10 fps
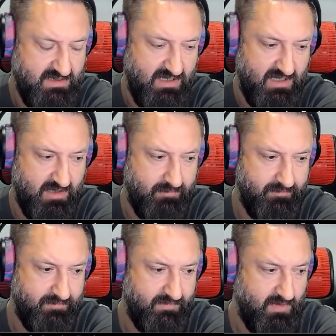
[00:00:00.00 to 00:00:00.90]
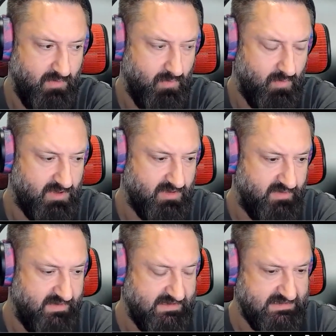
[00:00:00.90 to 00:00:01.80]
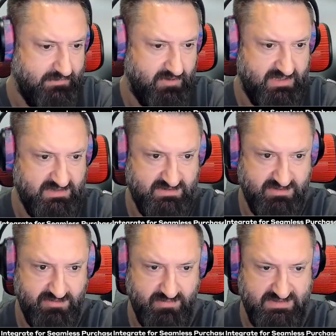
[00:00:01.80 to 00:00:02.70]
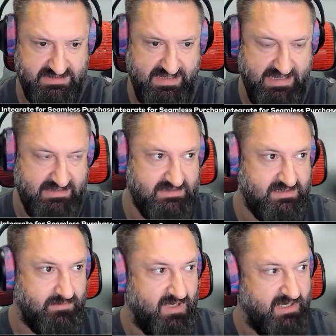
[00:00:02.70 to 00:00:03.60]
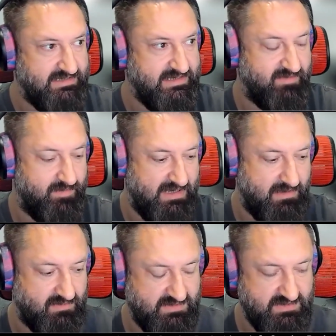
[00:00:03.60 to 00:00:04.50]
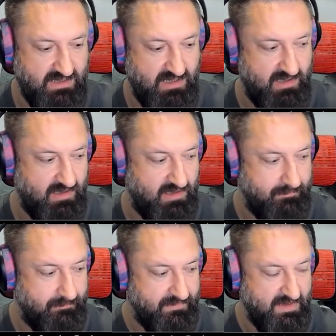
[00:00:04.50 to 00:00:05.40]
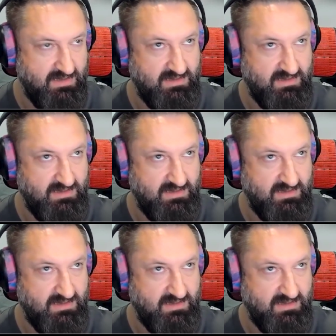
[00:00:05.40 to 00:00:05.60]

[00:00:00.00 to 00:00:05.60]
One of the things they were looking to do was get some idea about kind